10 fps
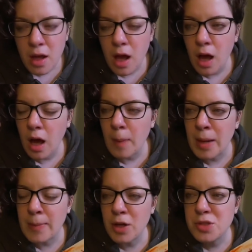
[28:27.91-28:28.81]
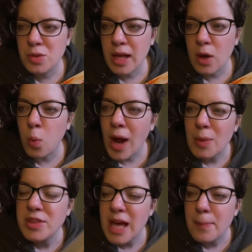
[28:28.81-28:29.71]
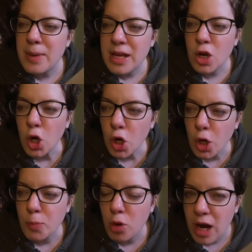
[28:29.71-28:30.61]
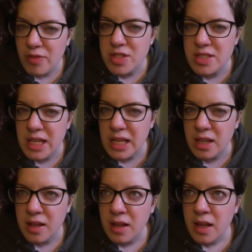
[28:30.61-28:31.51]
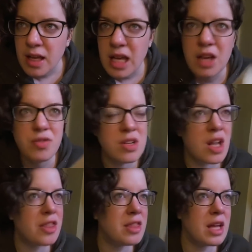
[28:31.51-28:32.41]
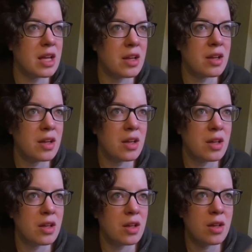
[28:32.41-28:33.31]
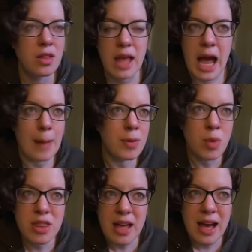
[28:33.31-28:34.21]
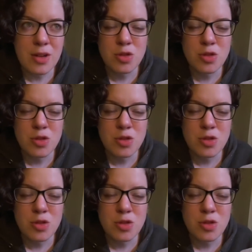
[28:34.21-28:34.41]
um, but I'm also like, why would that be her prophecy if nothing happened with that?